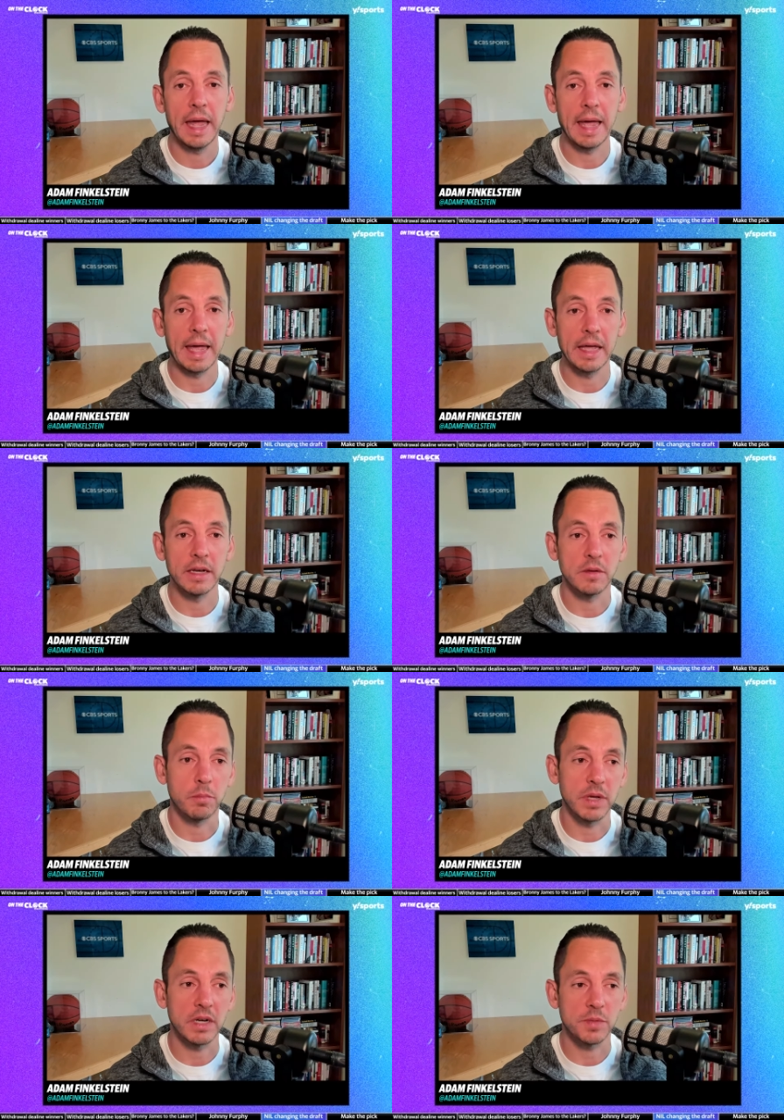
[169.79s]
and
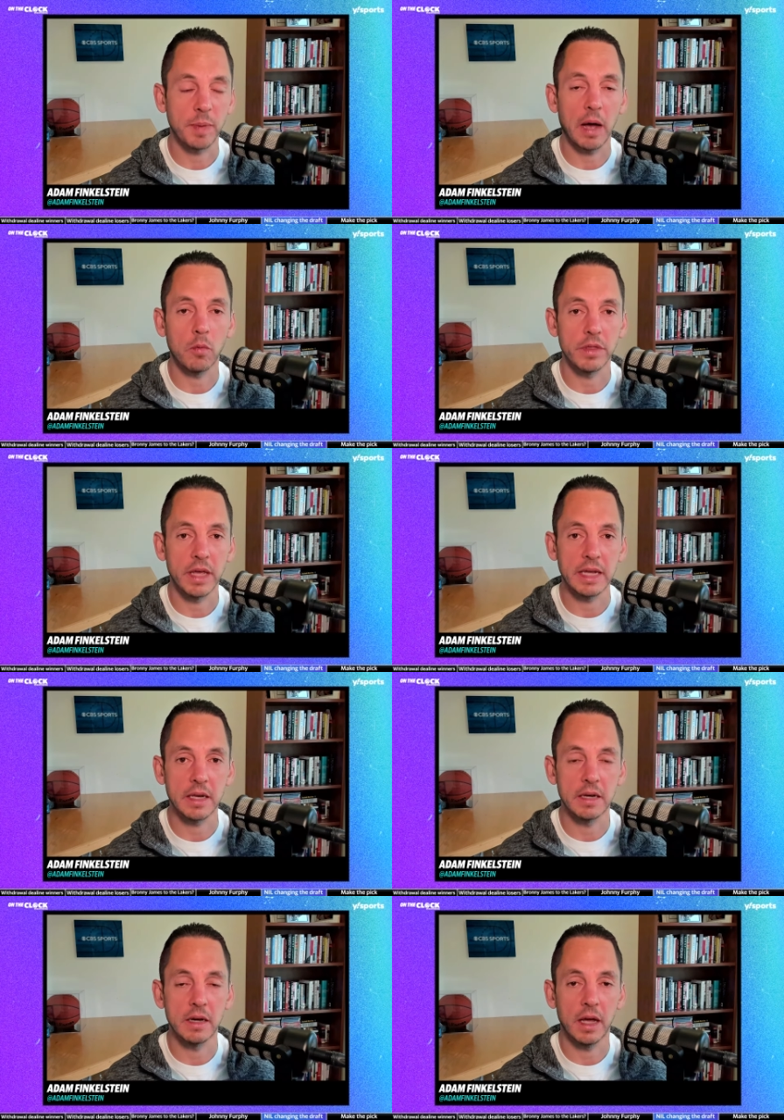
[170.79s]
be in a spot where they
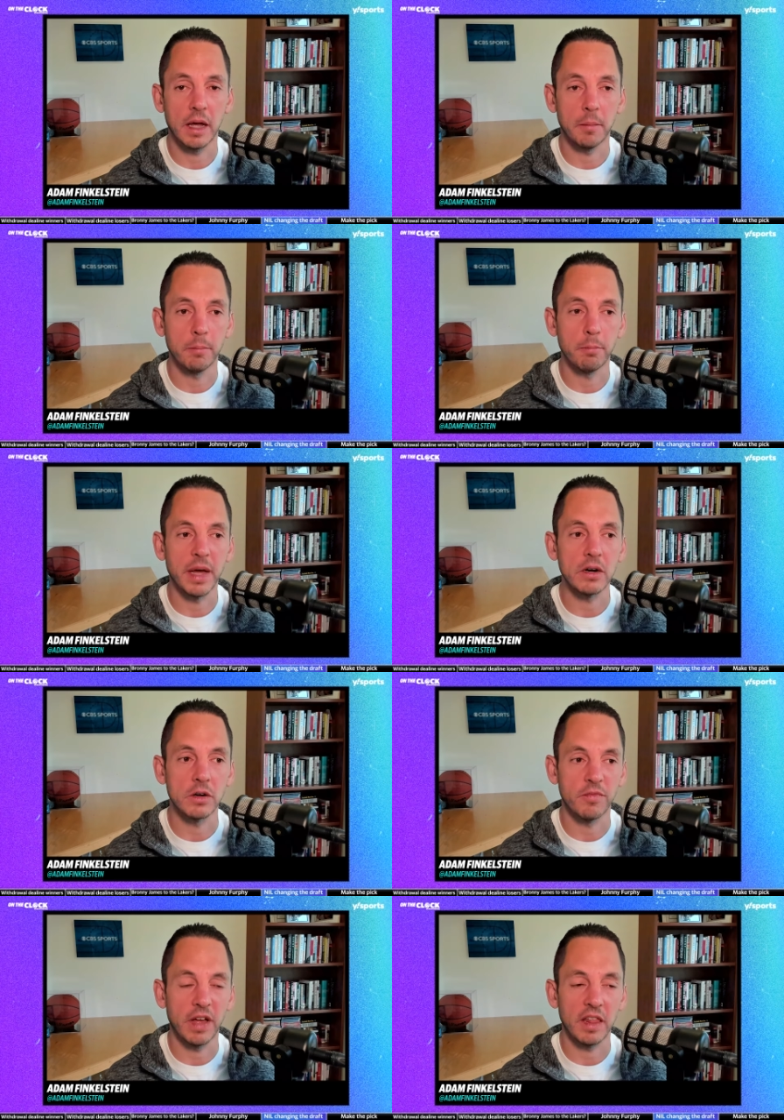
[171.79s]
can better
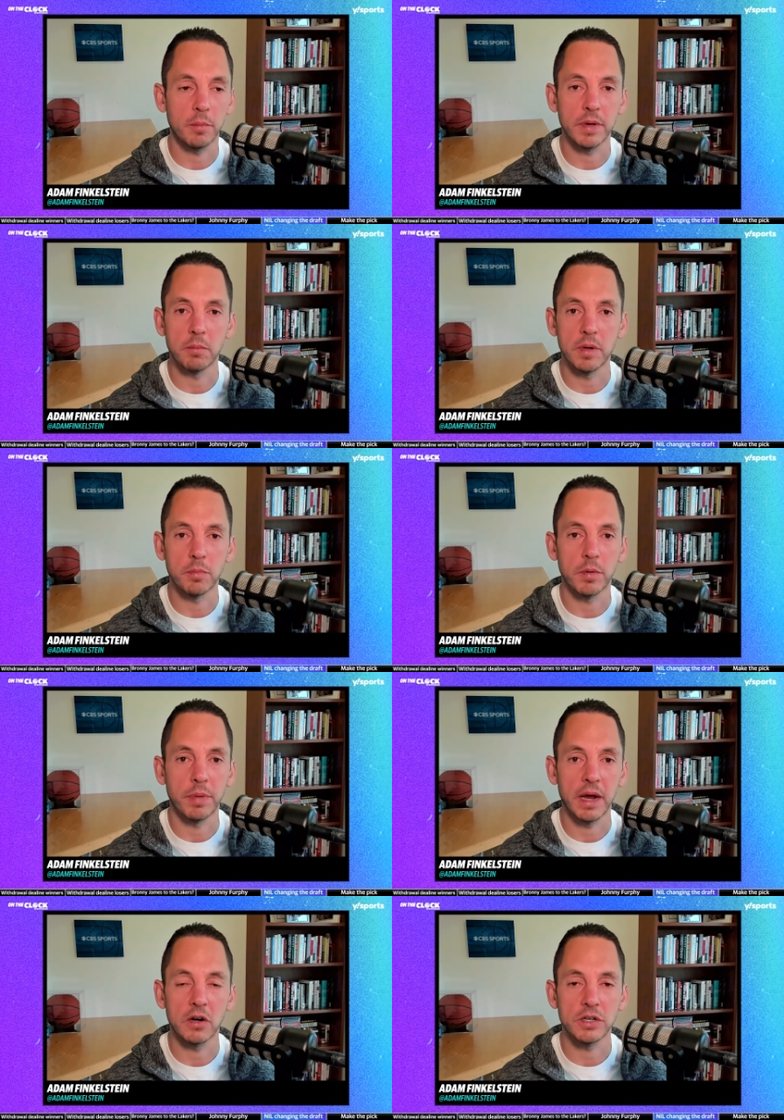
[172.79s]
develop and be
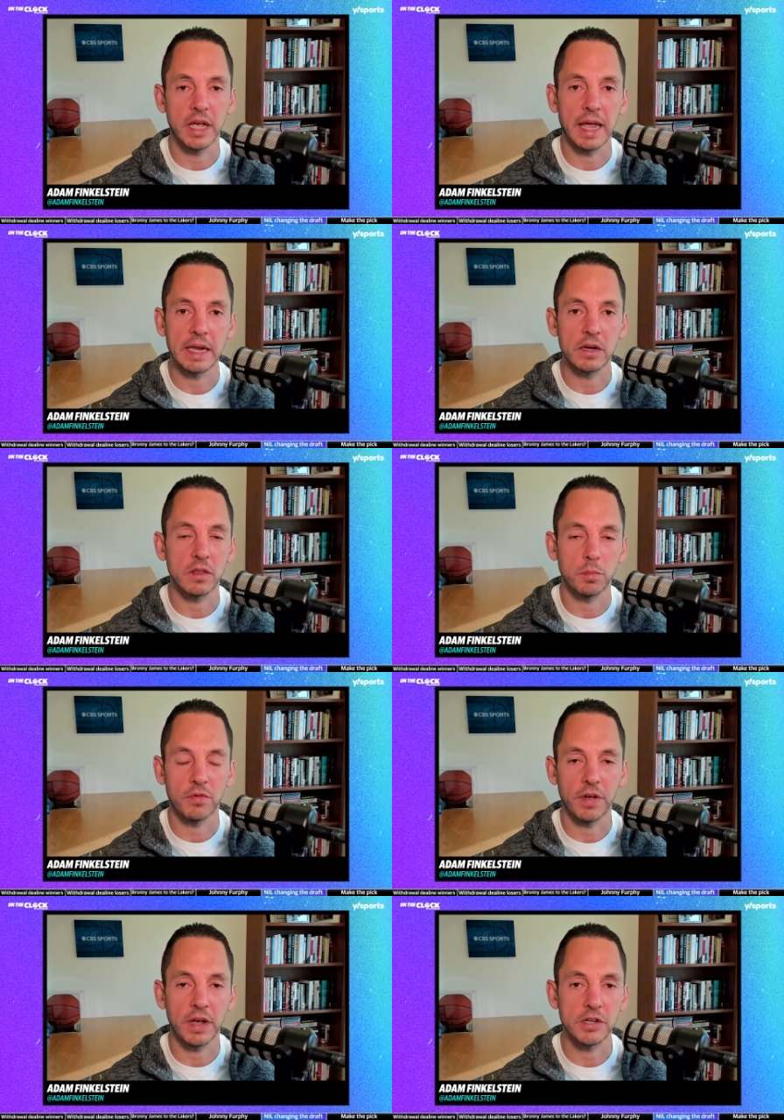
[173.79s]
prepared to handle the
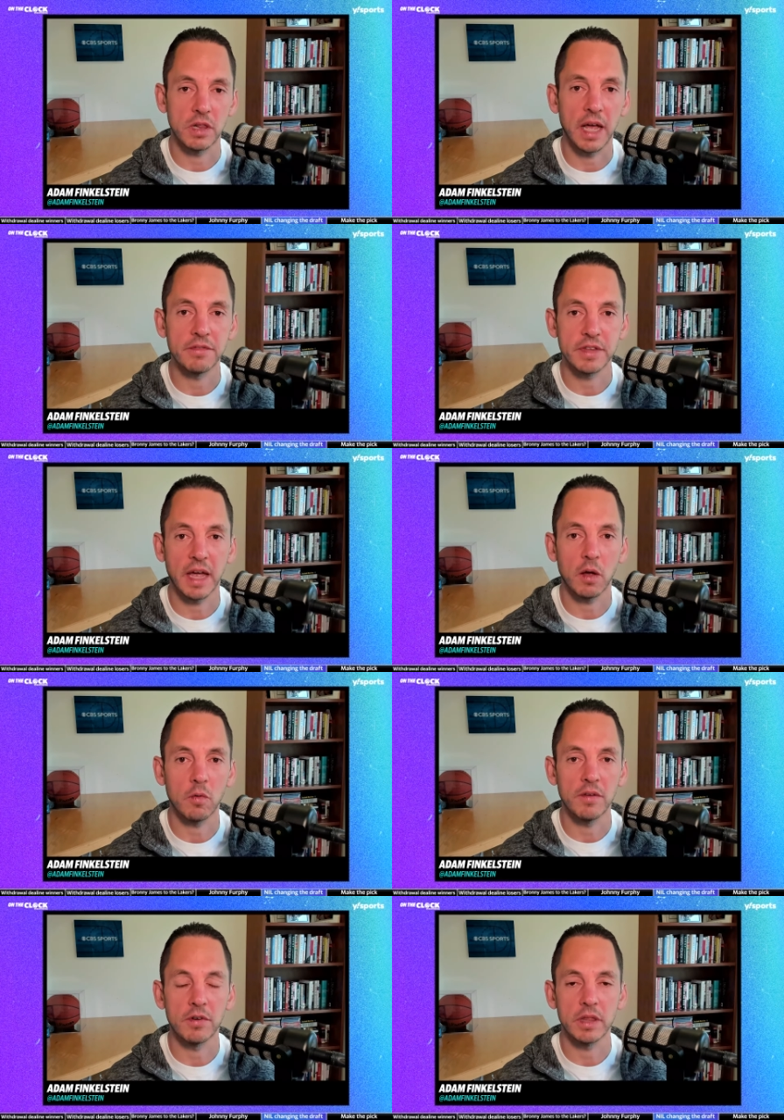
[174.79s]
professional lifestyle
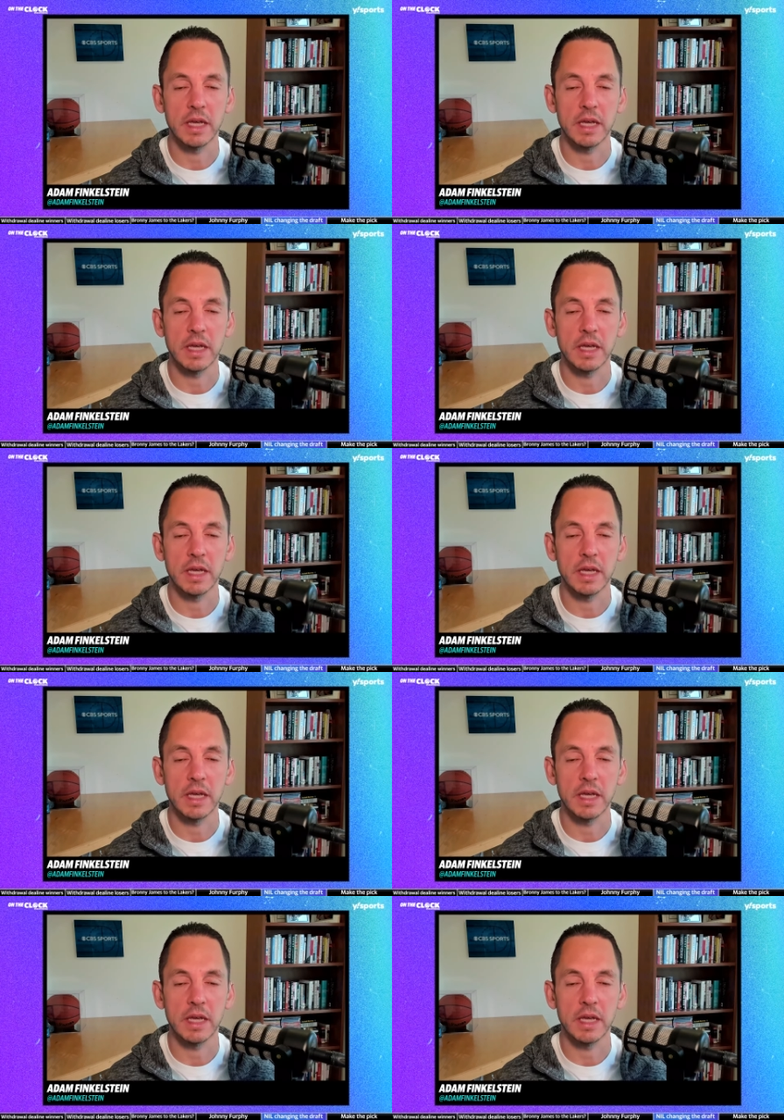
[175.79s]
whenever